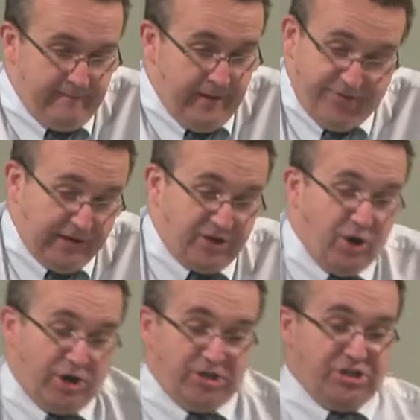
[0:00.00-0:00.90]
I think
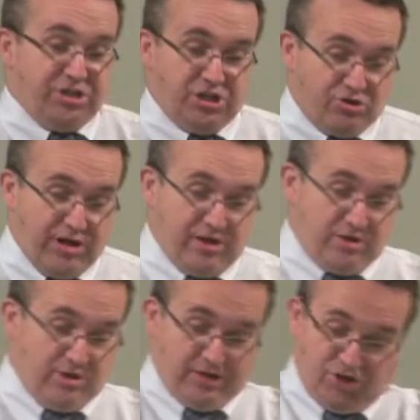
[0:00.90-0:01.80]
courage is
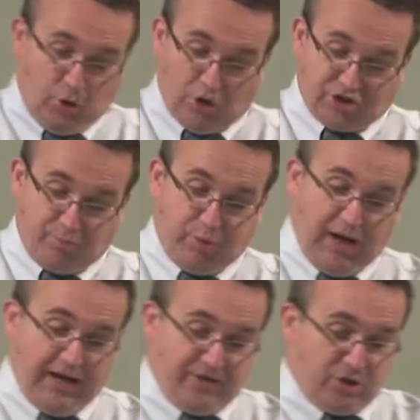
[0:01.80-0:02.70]
in short
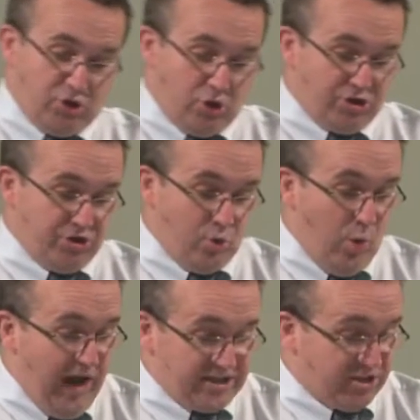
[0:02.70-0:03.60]
supply in the church in the
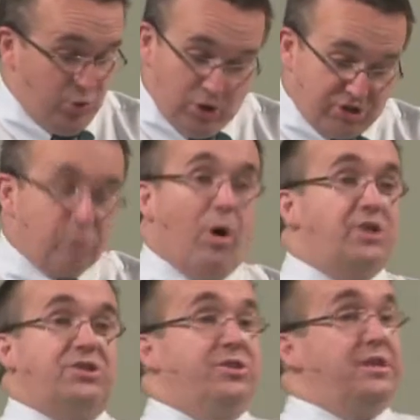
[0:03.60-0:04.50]
West, not so
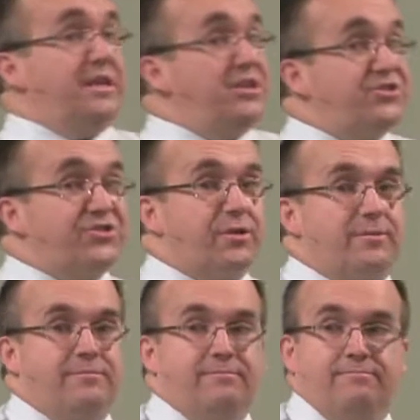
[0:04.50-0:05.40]
much in the East,
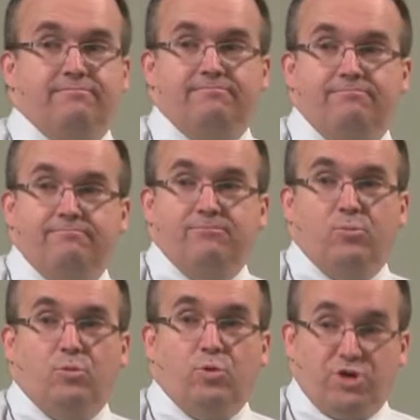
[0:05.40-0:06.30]

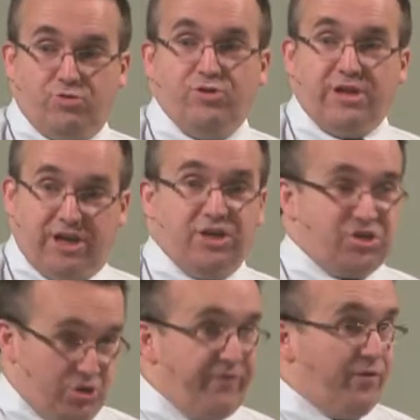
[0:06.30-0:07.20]
where you really can
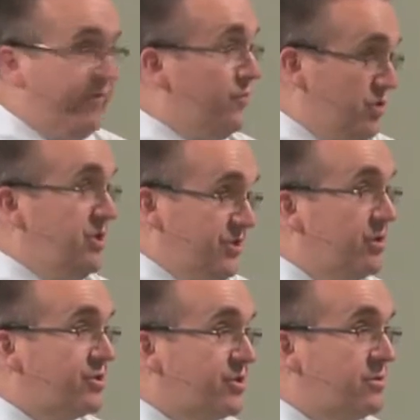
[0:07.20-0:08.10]
suffer for
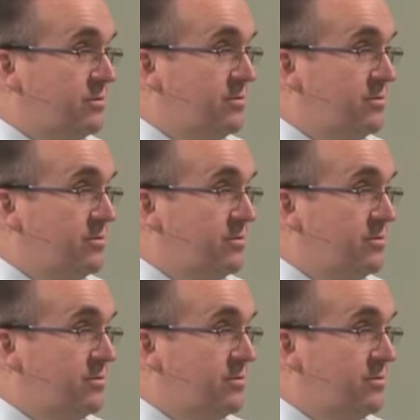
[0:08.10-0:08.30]
Jesus.